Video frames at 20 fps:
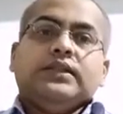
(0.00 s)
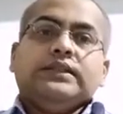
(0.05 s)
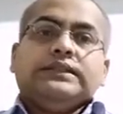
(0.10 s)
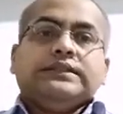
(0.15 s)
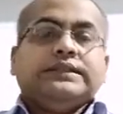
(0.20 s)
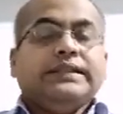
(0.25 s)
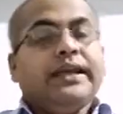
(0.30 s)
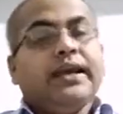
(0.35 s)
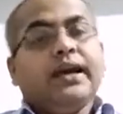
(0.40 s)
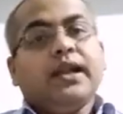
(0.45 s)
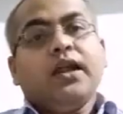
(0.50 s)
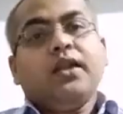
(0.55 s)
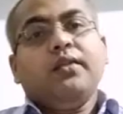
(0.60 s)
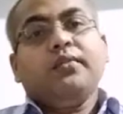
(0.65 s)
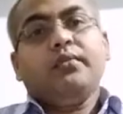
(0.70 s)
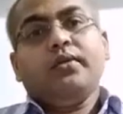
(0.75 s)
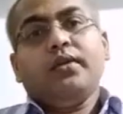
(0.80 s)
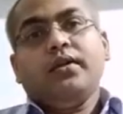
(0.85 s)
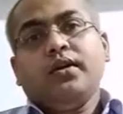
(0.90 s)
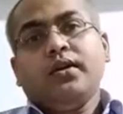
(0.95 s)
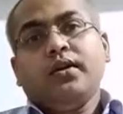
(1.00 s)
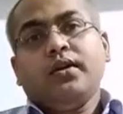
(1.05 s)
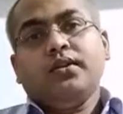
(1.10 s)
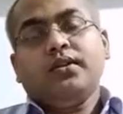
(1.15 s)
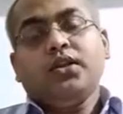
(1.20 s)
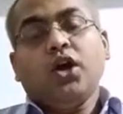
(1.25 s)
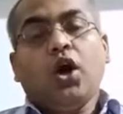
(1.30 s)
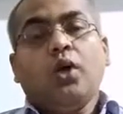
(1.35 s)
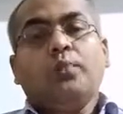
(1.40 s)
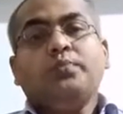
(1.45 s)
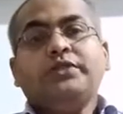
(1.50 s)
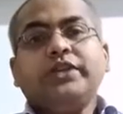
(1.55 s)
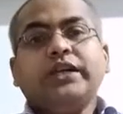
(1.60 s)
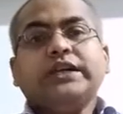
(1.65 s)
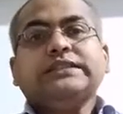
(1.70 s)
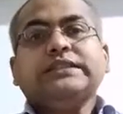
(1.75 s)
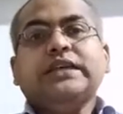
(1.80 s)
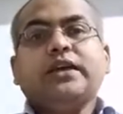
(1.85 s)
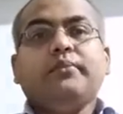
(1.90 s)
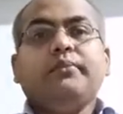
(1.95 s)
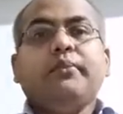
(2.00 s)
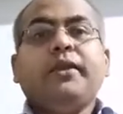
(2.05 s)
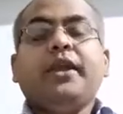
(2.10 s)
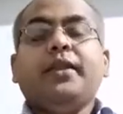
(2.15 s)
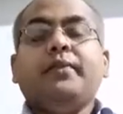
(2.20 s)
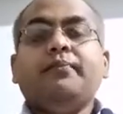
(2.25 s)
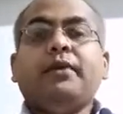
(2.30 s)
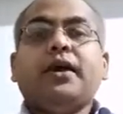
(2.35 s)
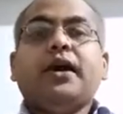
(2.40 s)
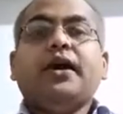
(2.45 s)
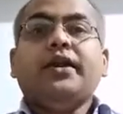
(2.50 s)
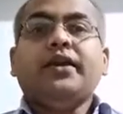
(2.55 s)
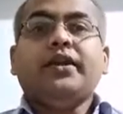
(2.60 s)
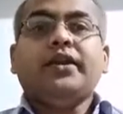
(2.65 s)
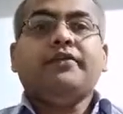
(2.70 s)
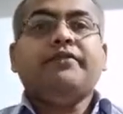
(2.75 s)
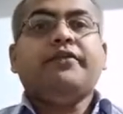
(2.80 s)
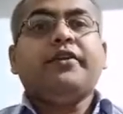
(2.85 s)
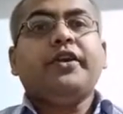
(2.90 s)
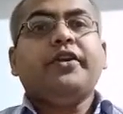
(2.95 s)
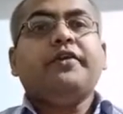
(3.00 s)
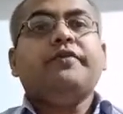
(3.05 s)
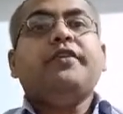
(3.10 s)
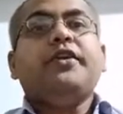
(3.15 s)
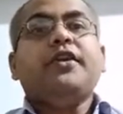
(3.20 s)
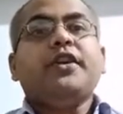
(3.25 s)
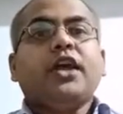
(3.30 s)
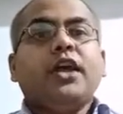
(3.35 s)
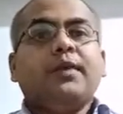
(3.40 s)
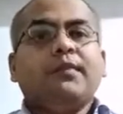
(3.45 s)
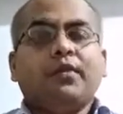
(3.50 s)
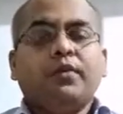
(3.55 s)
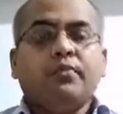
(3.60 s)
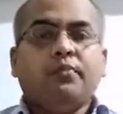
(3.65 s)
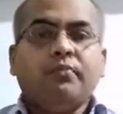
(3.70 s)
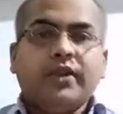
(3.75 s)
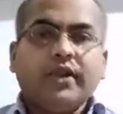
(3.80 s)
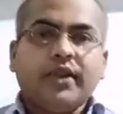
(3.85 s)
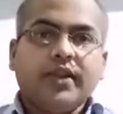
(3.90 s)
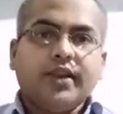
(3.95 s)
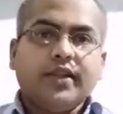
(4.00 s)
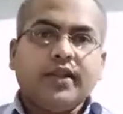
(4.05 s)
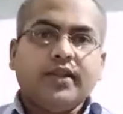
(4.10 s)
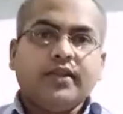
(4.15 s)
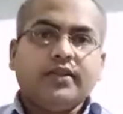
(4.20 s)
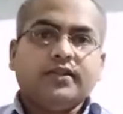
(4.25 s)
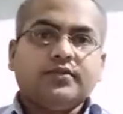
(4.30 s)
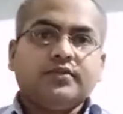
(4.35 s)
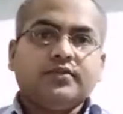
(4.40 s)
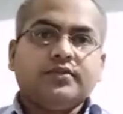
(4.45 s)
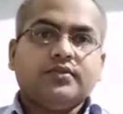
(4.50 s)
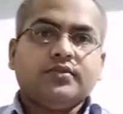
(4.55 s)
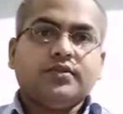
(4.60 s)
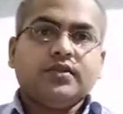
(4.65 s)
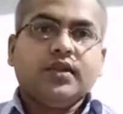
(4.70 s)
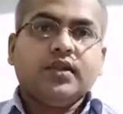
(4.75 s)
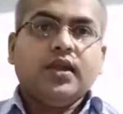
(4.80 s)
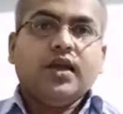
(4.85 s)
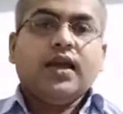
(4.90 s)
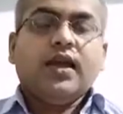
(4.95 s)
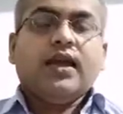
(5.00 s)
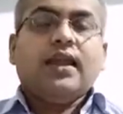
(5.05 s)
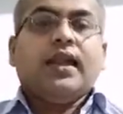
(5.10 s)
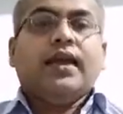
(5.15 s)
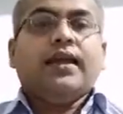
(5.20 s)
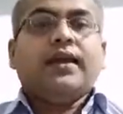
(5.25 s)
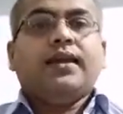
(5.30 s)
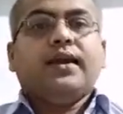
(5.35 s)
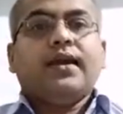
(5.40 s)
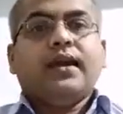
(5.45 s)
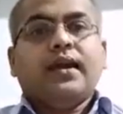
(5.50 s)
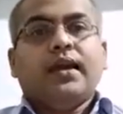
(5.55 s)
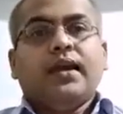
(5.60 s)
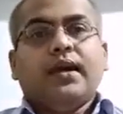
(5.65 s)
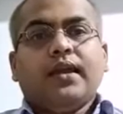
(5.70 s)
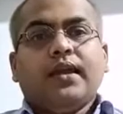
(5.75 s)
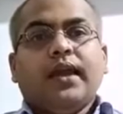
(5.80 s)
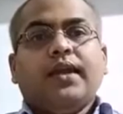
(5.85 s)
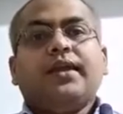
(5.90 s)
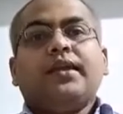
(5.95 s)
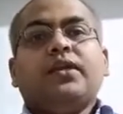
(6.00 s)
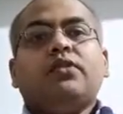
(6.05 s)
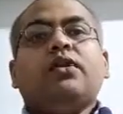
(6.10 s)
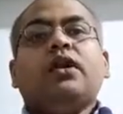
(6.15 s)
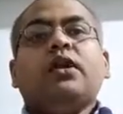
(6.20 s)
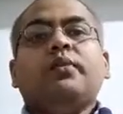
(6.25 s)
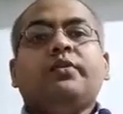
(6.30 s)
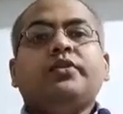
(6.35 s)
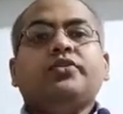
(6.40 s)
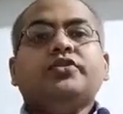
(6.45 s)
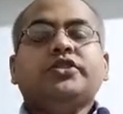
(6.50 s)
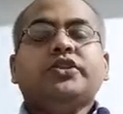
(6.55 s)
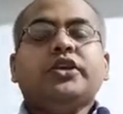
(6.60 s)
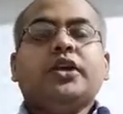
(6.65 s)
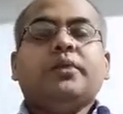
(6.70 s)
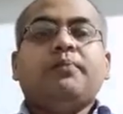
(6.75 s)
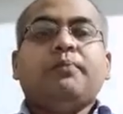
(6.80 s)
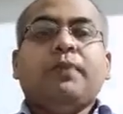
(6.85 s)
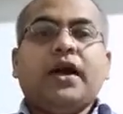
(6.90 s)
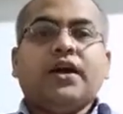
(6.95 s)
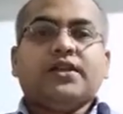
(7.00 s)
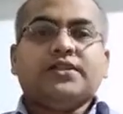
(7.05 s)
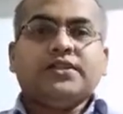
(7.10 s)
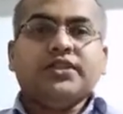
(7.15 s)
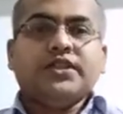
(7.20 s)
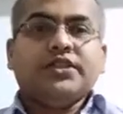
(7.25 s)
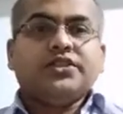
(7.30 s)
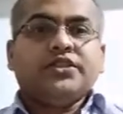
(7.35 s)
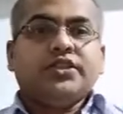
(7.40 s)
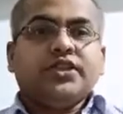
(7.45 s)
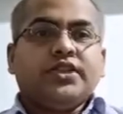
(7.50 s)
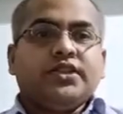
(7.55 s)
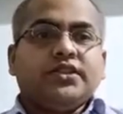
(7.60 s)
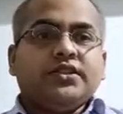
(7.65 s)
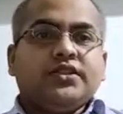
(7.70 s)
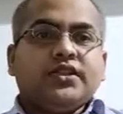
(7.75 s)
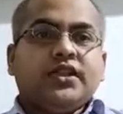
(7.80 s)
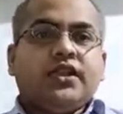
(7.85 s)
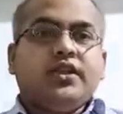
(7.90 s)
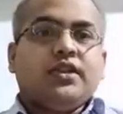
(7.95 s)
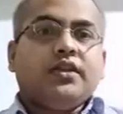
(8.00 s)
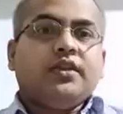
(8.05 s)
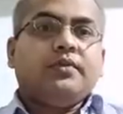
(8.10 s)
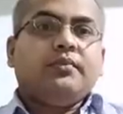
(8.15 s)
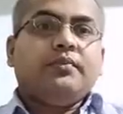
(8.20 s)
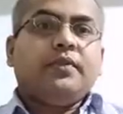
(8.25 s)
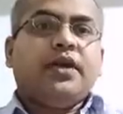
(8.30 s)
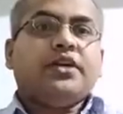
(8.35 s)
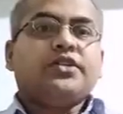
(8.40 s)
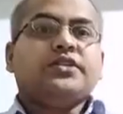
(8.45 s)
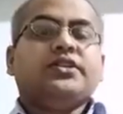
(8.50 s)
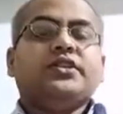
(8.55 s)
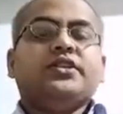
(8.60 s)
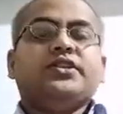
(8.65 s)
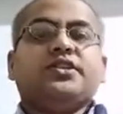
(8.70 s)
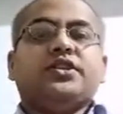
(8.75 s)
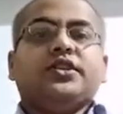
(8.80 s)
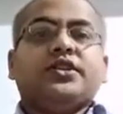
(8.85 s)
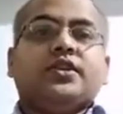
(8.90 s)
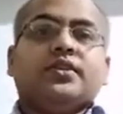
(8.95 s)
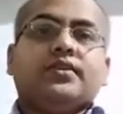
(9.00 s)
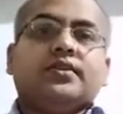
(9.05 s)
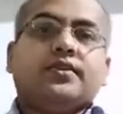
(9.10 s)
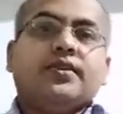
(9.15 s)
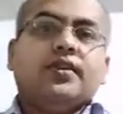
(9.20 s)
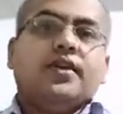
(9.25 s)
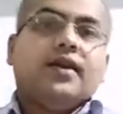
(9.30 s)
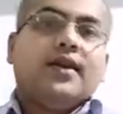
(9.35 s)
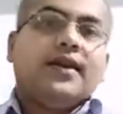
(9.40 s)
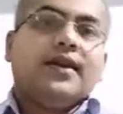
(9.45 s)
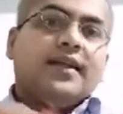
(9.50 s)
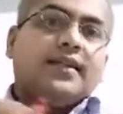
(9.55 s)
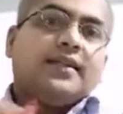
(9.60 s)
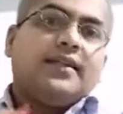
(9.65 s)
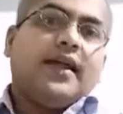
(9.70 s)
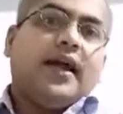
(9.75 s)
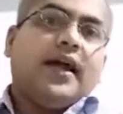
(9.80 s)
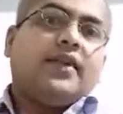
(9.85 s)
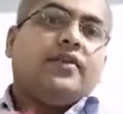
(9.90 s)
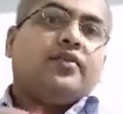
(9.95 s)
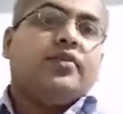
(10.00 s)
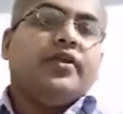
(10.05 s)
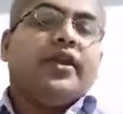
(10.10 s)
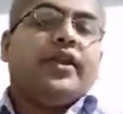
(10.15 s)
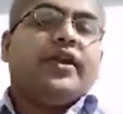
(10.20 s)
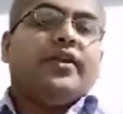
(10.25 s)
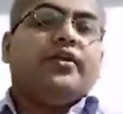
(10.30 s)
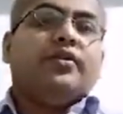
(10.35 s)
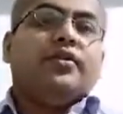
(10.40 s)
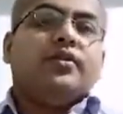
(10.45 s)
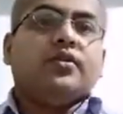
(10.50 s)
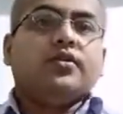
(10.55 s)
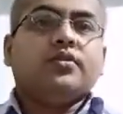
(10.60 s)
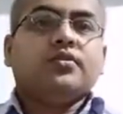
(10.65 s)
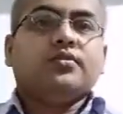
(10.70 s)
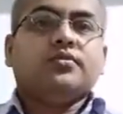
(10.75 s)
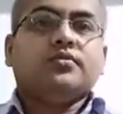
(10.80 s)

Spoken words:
the objects are made by different type of material. Like right now I am using a plastic chair. See, plastic chair, that wooden door,